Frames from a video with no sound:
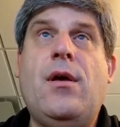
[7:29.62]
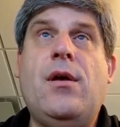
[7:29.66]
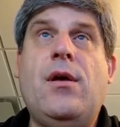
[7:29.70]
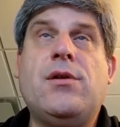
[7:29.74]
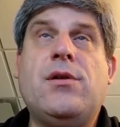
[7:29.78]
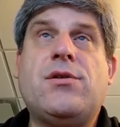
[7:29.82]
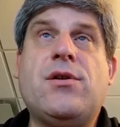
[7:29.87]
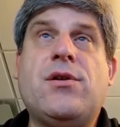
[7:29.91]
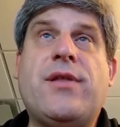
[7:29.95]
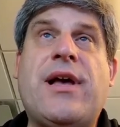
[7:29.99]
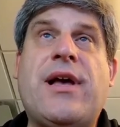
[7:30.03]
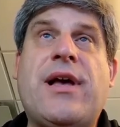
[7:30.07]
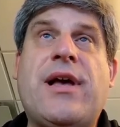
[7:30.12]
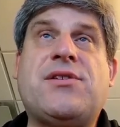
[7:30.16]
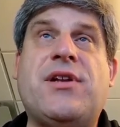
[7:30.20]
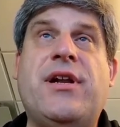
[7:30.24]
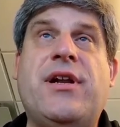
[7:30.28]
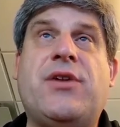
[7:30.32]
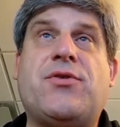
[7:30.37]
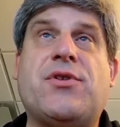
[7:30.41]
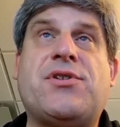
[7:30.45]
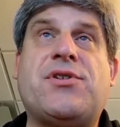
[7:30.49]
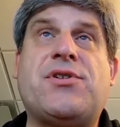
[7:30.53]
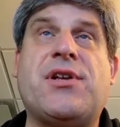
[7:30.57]
So that's an
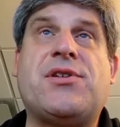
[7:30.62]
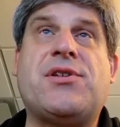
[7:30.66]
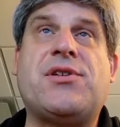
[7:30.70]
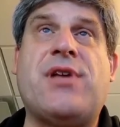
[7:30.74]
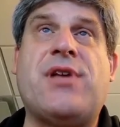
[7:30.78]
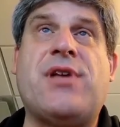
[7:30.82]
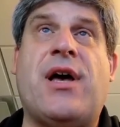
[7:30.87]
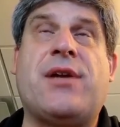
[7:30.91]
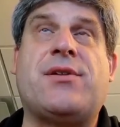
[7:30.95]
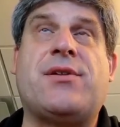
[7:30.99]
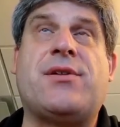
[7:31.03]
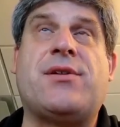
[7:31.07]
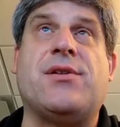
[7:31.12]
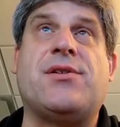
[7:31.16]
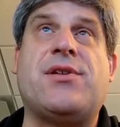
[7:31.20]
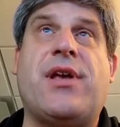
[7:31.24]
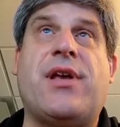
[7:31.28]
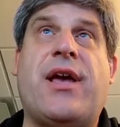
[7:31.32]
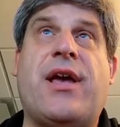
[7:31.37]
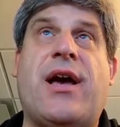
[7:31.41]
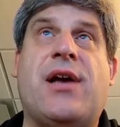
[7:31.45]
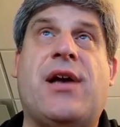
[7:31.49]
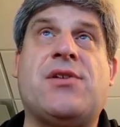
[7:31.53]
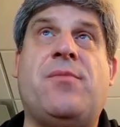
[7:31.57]
interesting sentence.
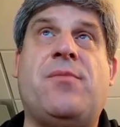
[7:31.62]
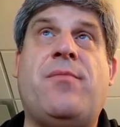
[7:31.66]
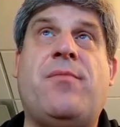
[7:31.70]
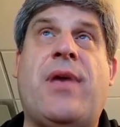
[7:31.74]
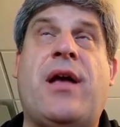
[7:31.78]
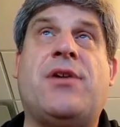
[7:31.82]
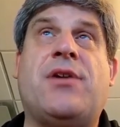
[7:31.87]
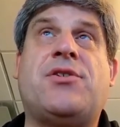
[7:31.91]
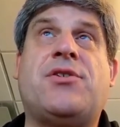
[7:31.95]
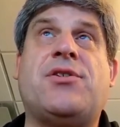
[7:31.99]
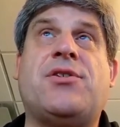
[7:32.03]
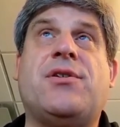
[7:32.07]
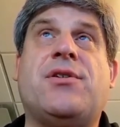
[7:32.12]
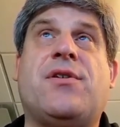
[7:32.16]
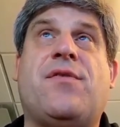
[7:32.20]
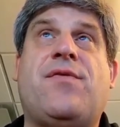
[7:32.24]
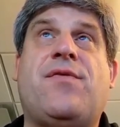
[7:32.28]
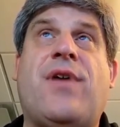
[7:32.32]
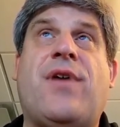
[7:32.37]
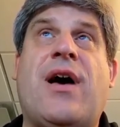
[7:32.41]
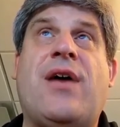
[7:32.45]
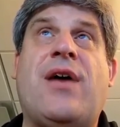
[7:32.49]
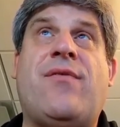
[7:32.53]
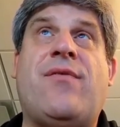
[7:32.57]
He hasn't mentioned the
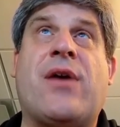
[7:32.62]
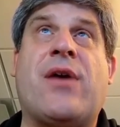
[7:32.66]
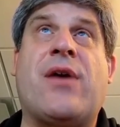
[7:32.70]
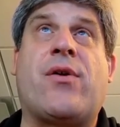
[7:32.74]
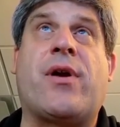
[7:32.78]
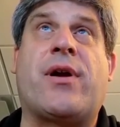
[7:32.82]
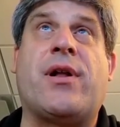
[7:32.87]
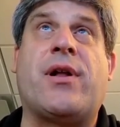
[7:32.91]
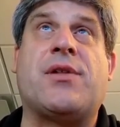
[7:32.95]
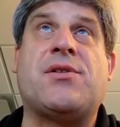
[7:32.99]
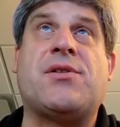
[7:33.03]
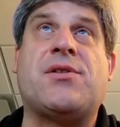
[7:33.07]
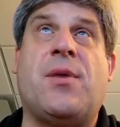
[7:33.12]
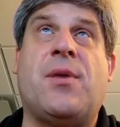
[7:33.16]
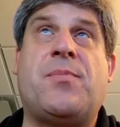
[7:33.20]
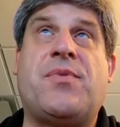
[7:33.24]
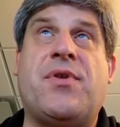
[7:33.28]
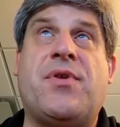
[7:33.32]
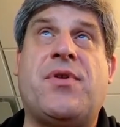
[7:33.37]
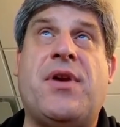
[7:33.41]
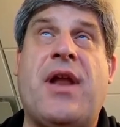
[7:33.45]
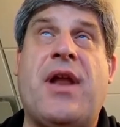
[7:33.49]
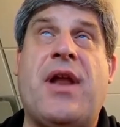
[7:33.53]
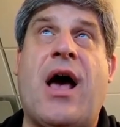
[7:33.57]
five aggregates up
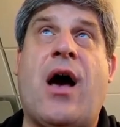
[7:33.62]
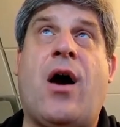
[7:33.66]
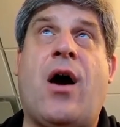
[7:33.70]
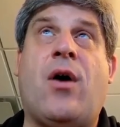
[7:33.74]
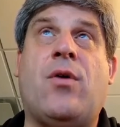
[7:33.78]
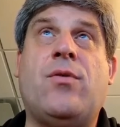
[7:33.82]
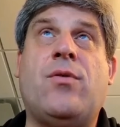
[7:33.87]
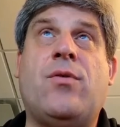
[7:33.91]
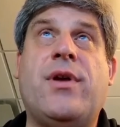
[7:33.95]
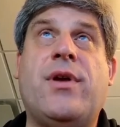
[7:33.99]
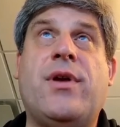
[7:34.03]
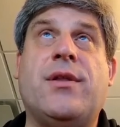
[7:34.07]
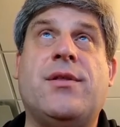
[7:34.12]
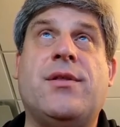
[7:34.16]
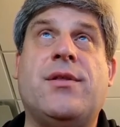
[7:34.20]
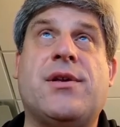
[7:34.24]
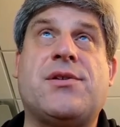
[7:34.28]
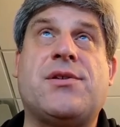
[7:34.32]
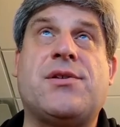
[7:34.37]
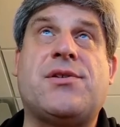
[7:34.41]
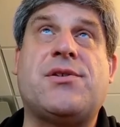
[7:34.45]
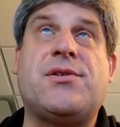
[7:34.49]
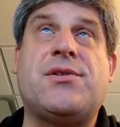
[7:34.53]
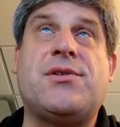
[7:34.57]
to now in
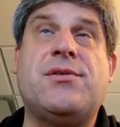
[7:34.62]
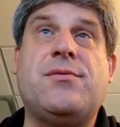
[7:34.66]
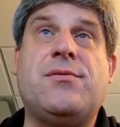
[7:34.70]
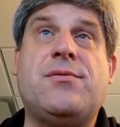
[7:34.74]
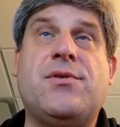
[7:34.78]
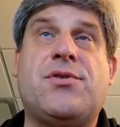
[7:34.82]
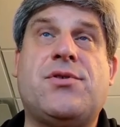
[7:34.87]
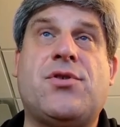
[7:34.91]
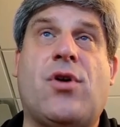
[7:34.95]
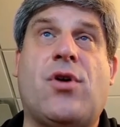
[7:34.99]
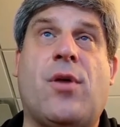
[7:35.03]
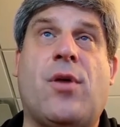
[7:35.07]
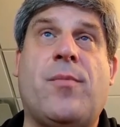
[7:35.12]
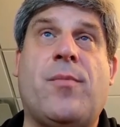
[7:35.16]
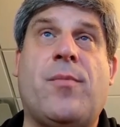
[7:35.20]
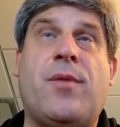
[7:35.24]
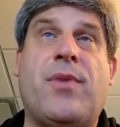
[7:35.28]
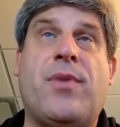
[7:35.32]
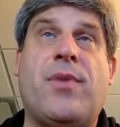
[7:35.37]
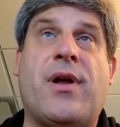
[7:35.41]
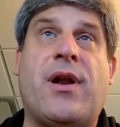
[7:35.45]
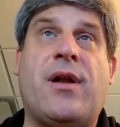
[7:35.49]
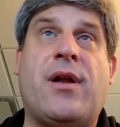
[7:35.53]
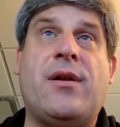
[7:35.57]
this sermon,
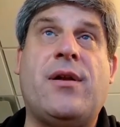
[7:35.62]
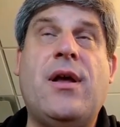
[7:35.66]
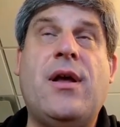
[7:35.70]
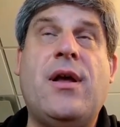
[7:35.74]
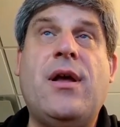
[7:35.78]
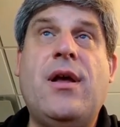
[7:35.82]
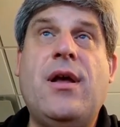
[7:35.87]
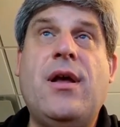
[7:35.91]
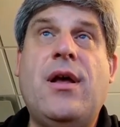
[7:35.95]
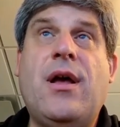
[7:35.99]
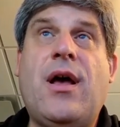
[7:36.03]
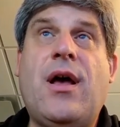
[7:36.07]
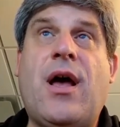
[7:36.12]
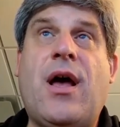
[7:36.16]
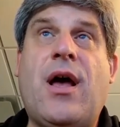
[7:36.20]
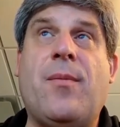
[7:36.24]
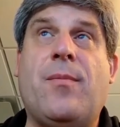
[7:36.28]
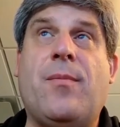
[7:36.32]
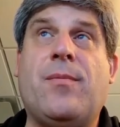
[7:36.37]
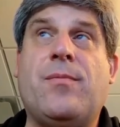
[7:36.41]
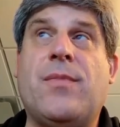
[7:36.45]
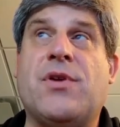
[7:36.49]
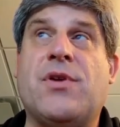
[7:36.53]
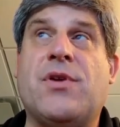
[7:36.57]
but
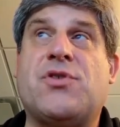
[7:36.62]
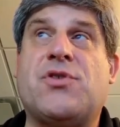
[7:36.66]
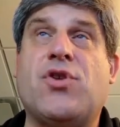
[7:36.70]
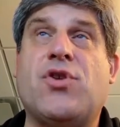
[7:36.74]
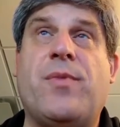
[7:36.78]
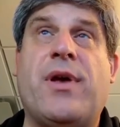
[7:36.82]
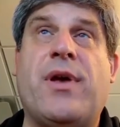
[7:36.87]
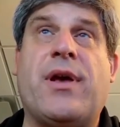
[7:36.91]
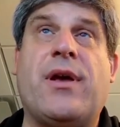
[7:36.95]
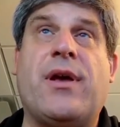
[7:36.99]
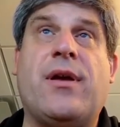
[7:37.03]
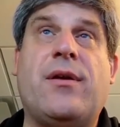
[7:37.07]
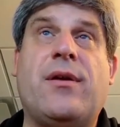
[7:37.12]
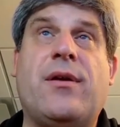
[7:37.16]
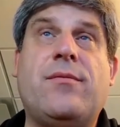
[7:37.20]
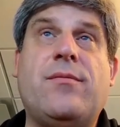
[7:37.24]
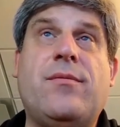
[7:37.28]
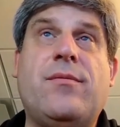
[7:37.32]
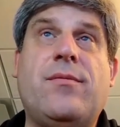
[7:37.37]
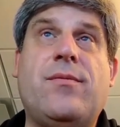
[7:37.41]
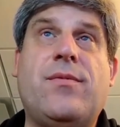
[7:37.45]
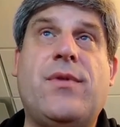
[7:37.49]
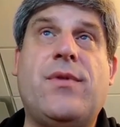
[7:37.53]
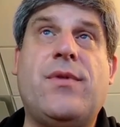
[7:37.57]
I'm assuming
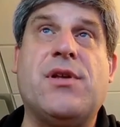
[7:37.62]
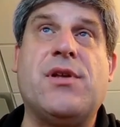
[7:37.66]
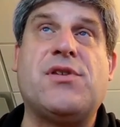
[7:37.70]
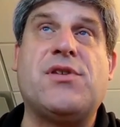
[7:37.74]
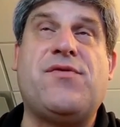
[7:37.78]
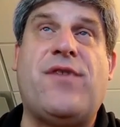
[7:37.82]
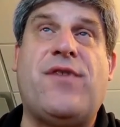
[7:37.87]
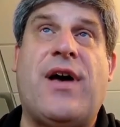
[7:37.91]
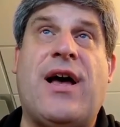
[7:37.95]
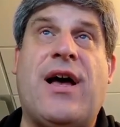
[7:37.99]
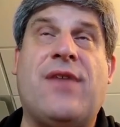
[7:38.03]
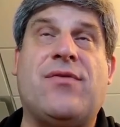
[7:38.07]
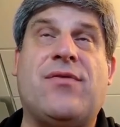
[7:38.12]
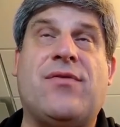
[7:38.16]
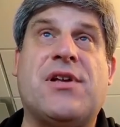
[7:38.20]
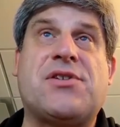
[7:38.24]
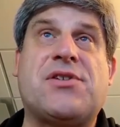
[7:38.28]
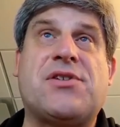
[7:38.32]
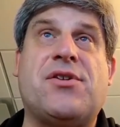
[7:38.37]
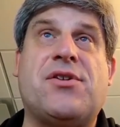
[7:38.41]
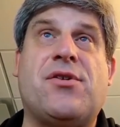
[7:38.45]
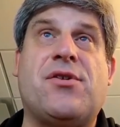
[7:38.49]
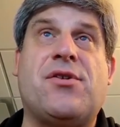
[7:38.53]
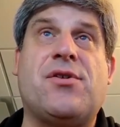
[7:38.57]
his five
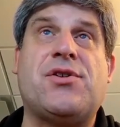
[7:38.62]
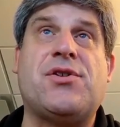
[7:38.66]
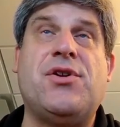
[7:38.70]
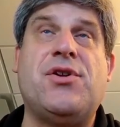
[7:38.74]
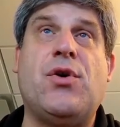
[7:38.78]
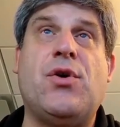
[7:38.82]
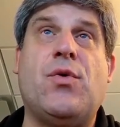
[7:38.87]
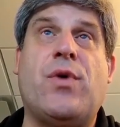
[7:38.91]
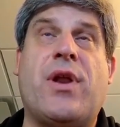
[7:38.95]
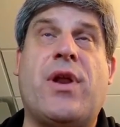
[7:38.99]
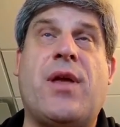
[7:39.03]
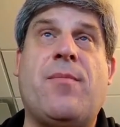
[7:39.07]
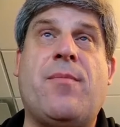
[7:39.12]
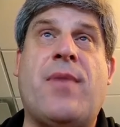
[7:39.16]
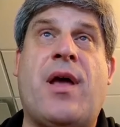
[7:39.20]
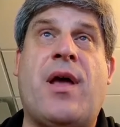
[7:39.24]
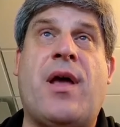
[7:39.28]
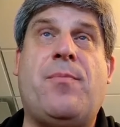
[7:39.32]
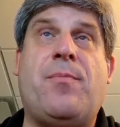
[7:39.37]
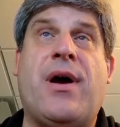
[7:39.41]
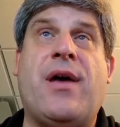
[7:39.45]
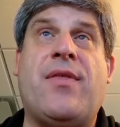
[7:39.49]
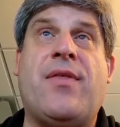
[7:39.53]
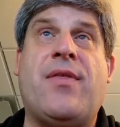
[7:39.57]
listeners knew what he
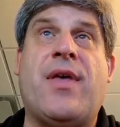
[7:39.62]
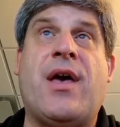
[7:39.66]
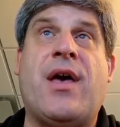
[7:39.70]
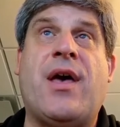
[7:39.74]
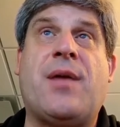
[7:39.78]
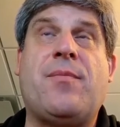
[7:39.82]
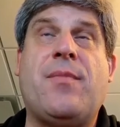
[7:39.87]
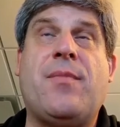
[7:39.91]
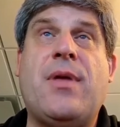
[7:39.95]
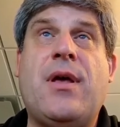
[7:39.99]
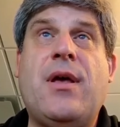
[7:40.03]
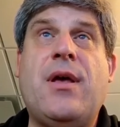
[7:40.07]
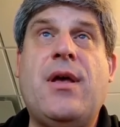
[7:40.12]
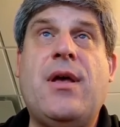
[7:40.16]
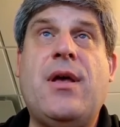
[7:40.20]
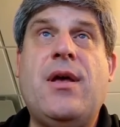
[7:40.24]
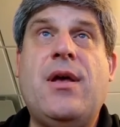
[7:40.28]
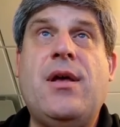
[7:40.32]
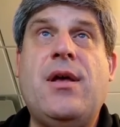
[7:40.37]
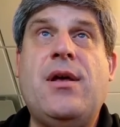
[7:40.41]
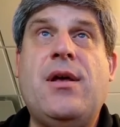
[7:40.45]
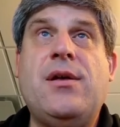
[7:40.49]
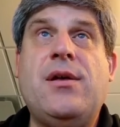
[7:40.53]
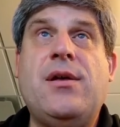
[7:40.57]
meant by that.
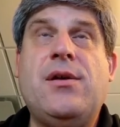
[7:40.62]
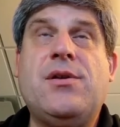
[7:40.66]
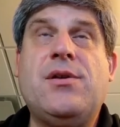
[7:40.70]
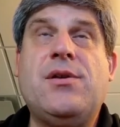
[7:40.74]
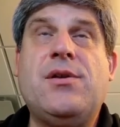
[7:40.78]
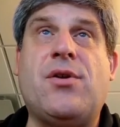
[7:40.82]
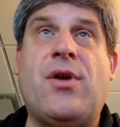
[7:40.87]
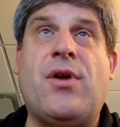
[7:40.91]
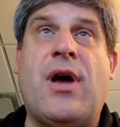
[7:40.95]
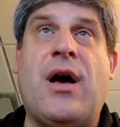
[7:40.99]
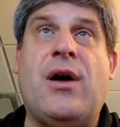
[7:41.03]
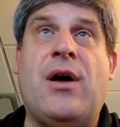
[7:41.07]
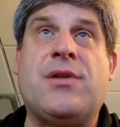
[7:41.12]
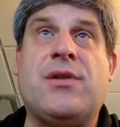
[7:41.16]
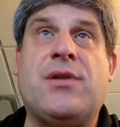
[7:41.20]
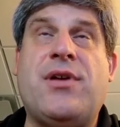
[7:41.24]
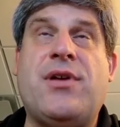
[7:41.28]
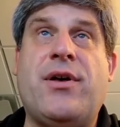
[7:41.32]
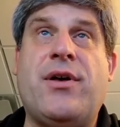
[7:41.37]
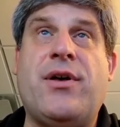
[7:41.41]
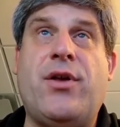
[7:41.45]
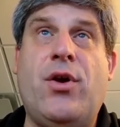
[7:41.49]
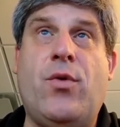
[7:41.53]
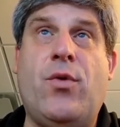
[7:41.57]
So now I'll
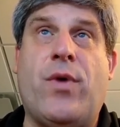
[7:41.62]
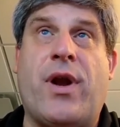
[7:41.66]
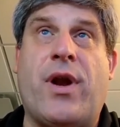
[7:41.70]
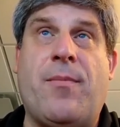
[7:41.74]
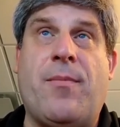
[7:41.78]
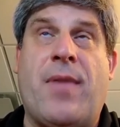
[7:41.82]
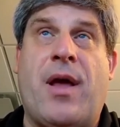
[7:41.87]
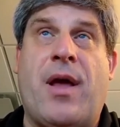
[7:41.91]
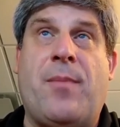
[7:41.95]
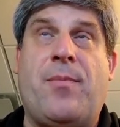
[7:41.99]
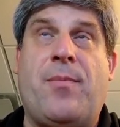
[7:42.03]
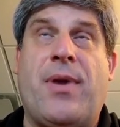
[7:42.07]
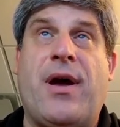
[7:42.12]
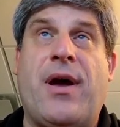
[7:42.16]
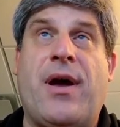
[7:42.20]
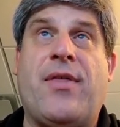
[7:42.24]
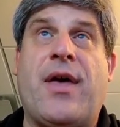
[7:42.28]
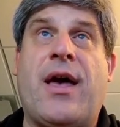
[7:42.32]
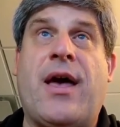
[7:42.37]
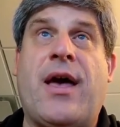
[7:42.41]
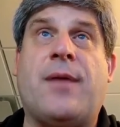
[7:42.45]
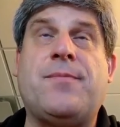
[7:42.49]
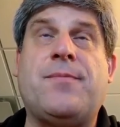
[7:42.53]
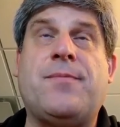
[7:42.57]
tell you what he meant by
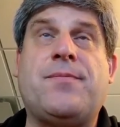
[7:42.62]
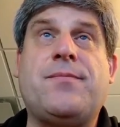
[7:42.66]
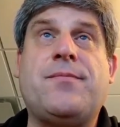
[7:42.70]
that.